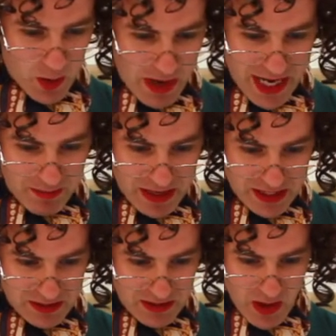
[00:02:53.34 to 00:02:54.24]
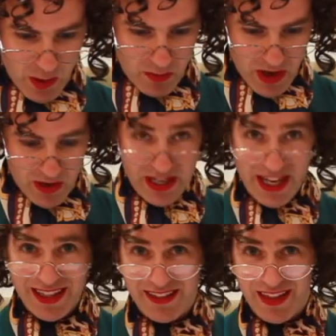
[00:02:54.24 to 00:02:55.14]
you might be a snob, Roland.
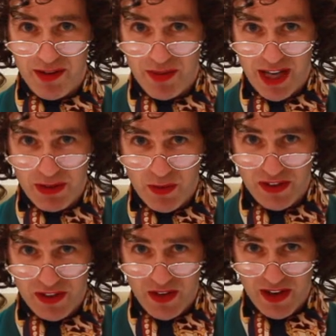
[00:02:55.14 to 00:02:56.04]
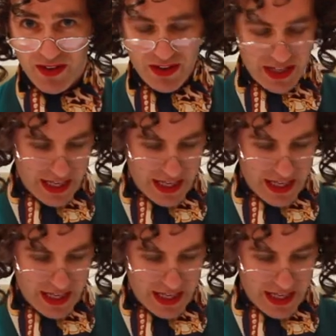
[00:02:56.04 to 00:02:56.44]
I think that might be what's going on